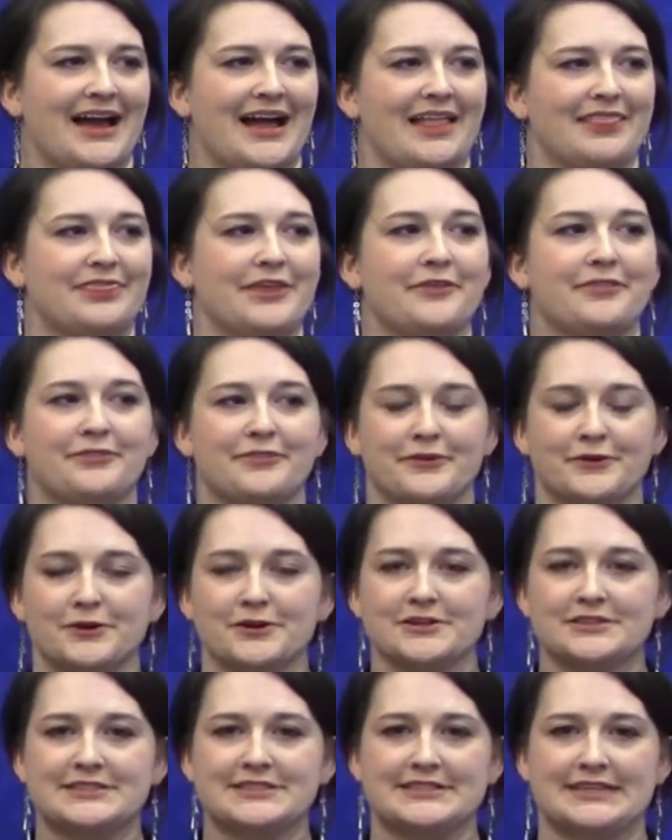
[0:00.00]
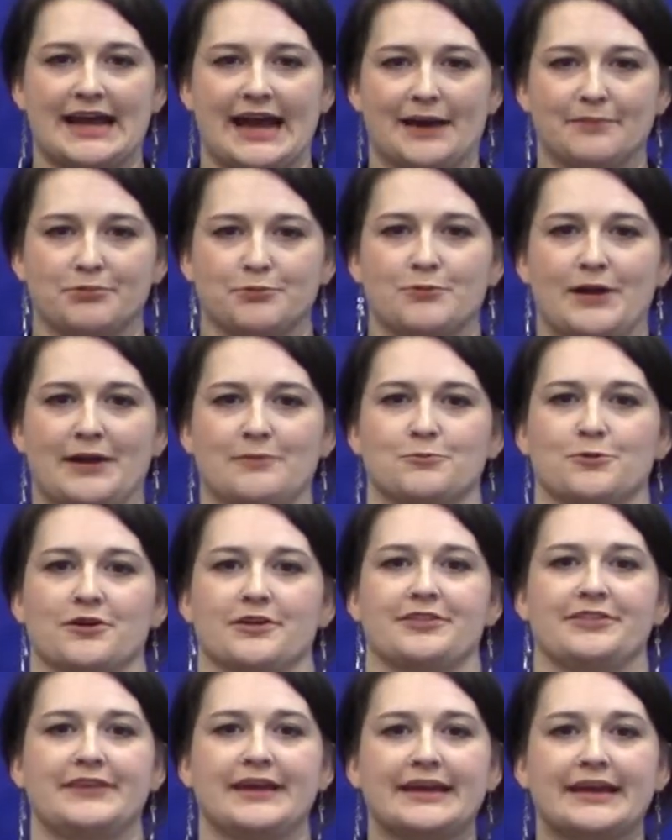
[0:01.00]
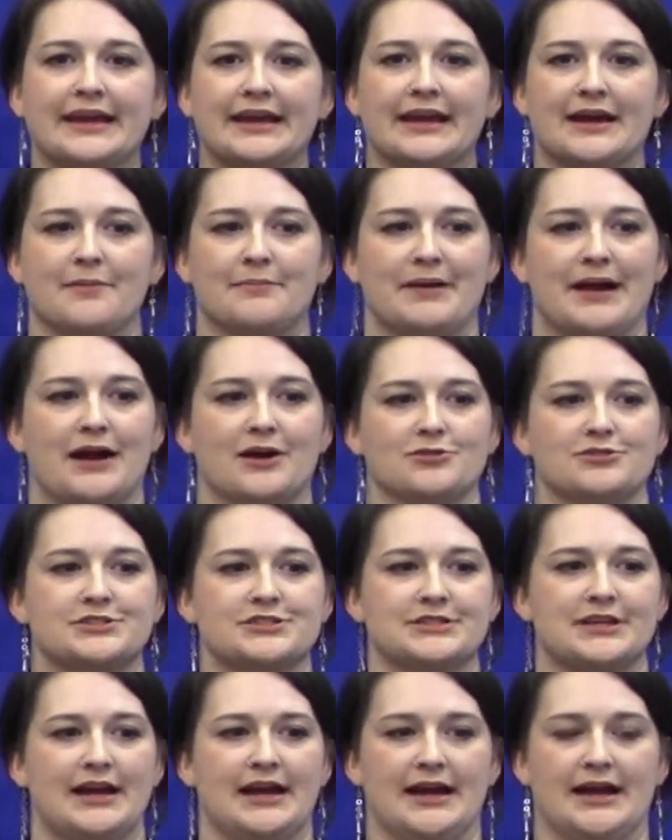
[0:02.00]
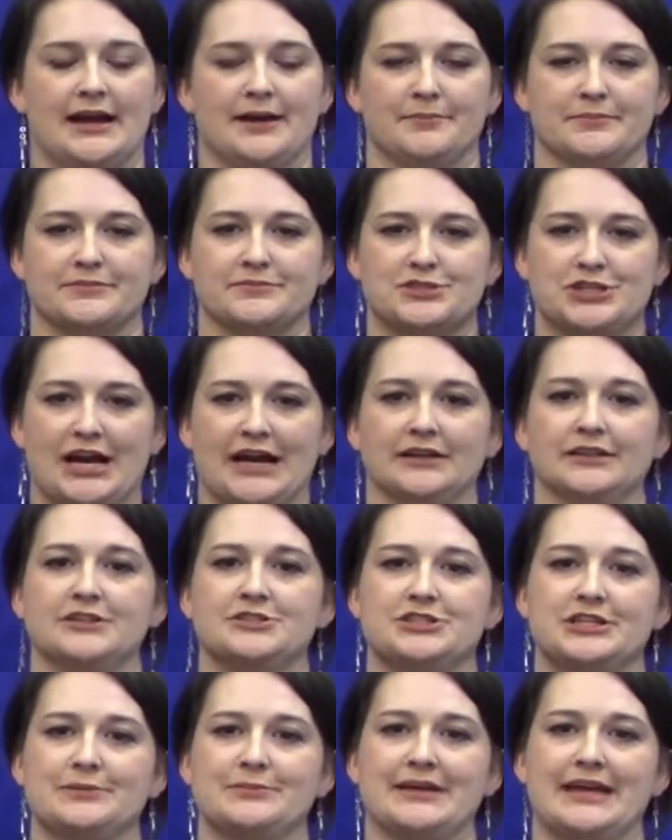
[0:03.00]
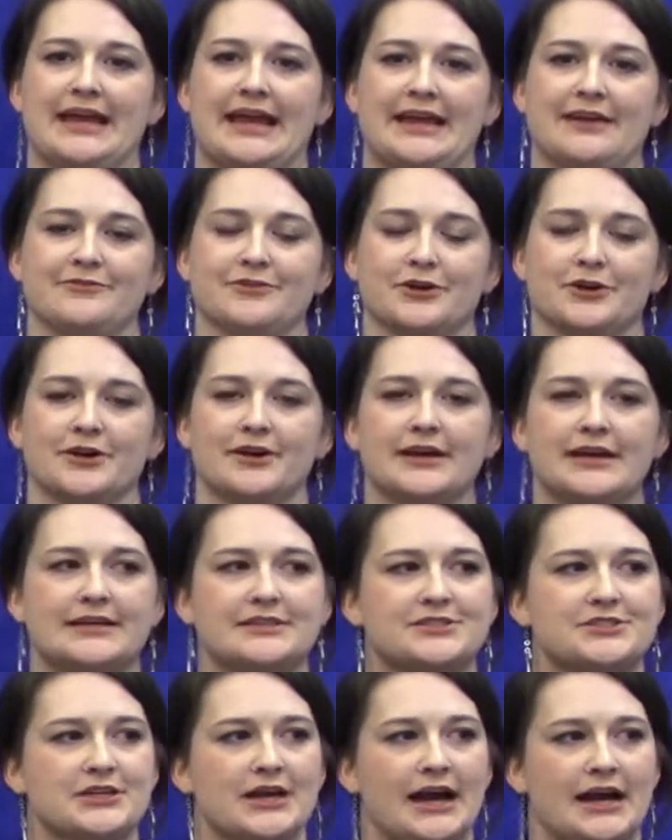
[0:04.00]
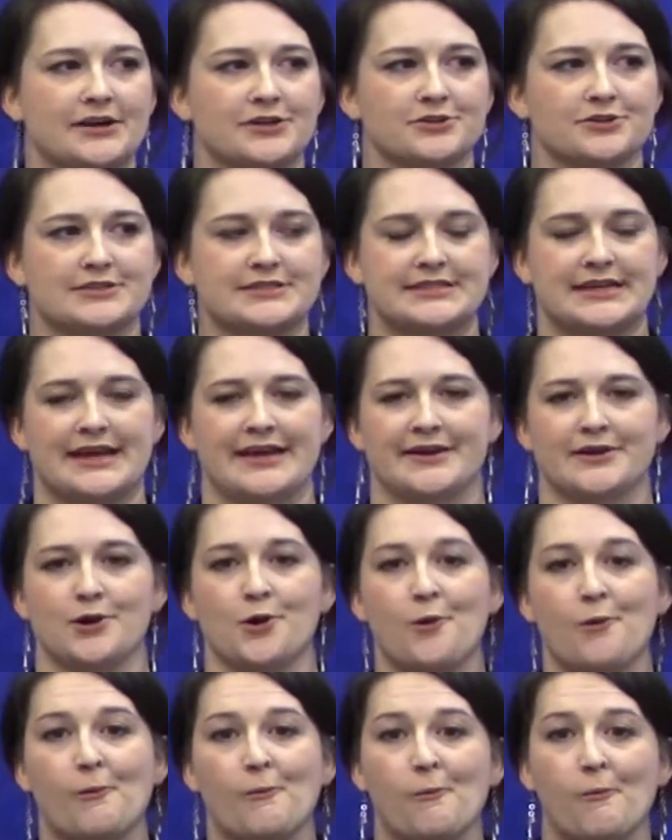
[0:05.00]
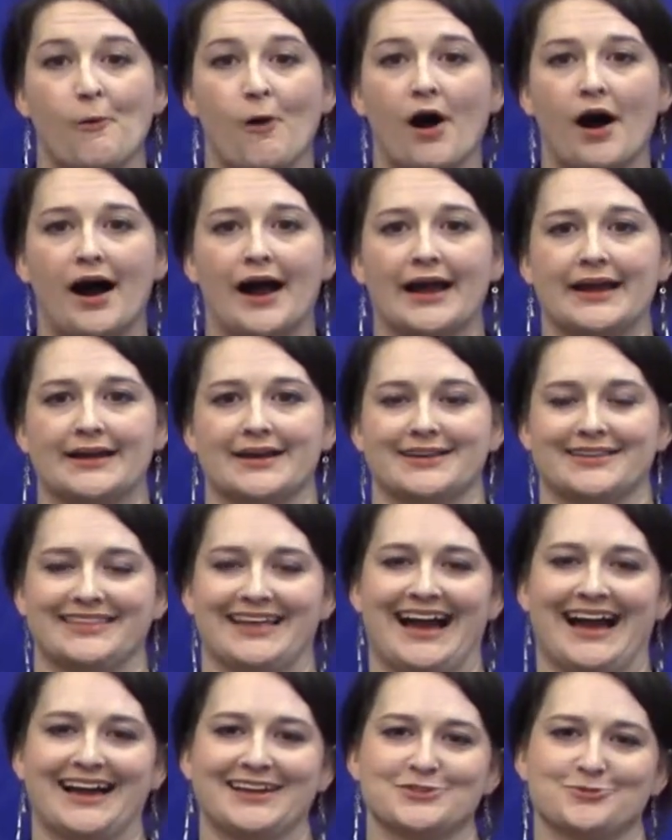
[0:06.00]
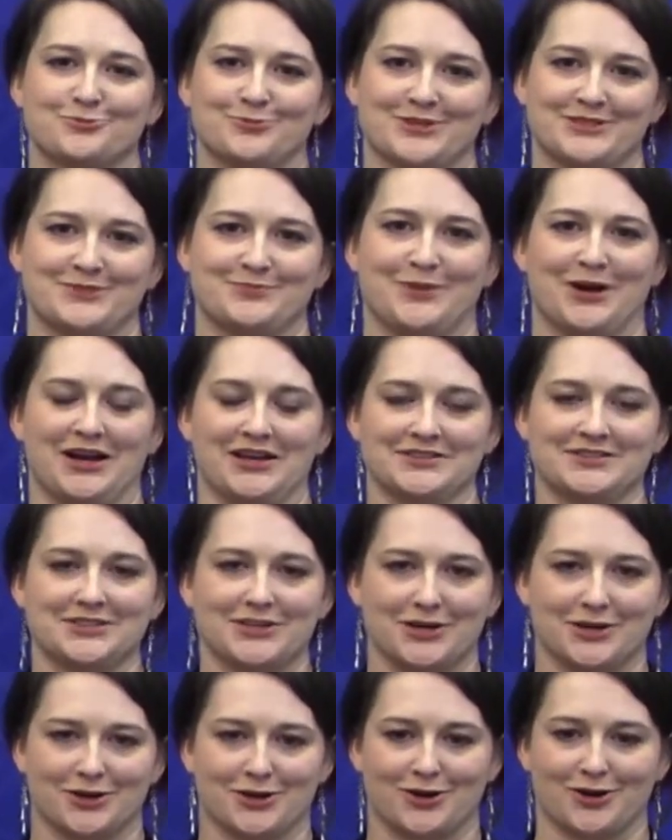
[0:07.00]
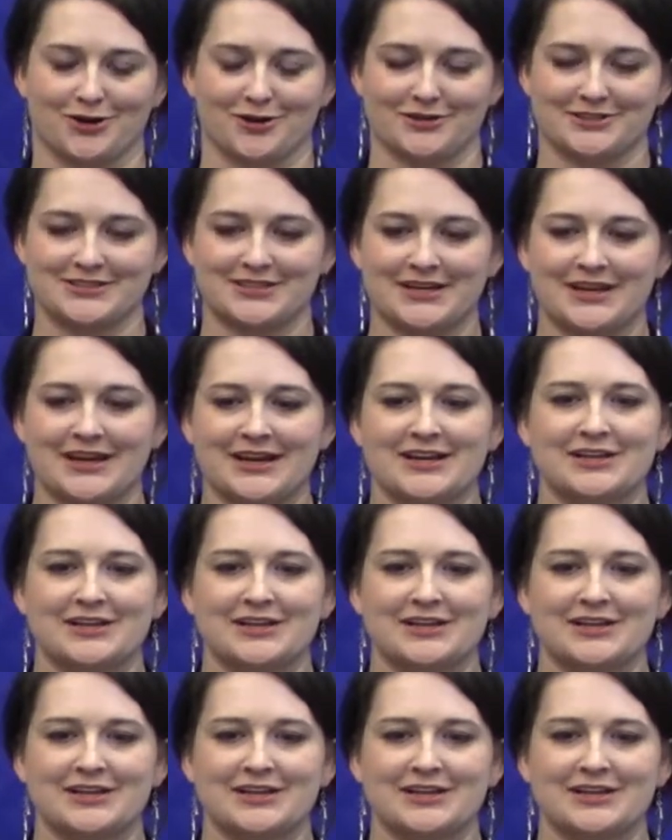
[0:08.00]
The third step when we're thinking about challenging behavior is to understand why that response occurs.